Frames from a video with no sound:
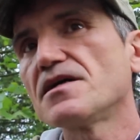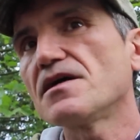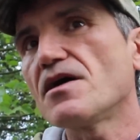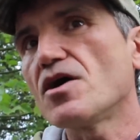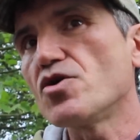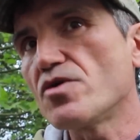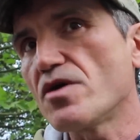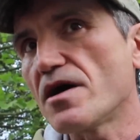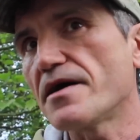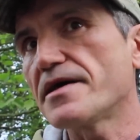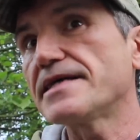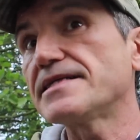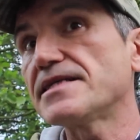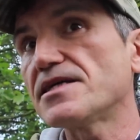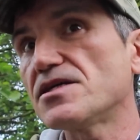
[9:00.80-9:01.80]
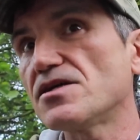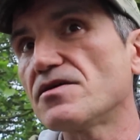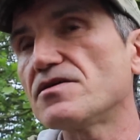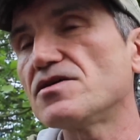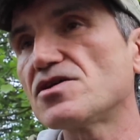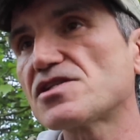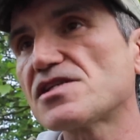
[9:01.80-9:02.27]
Who
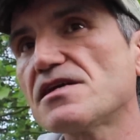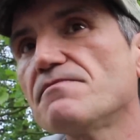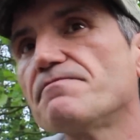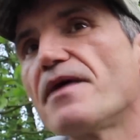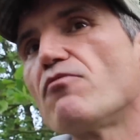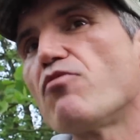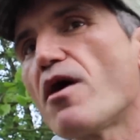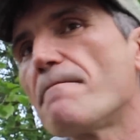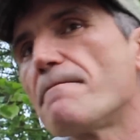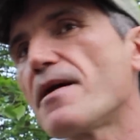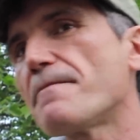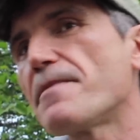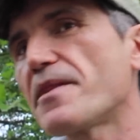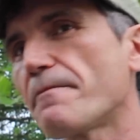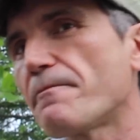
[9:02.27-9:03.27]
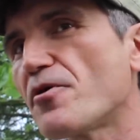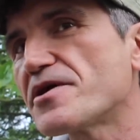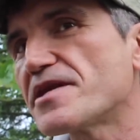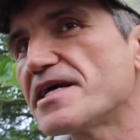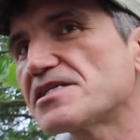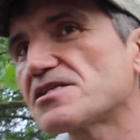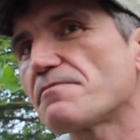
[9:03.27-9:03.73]
you see, but the
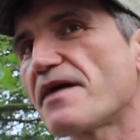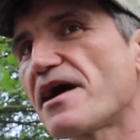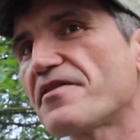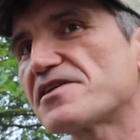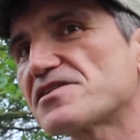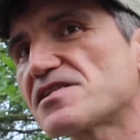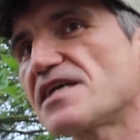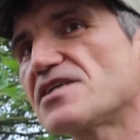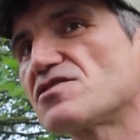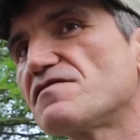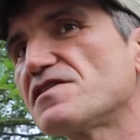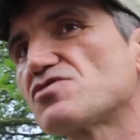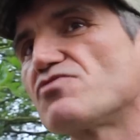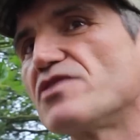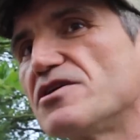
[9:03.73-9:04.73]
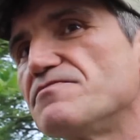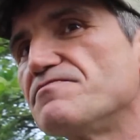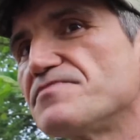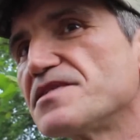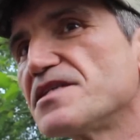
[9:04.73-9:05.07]
point is about the state of Israel.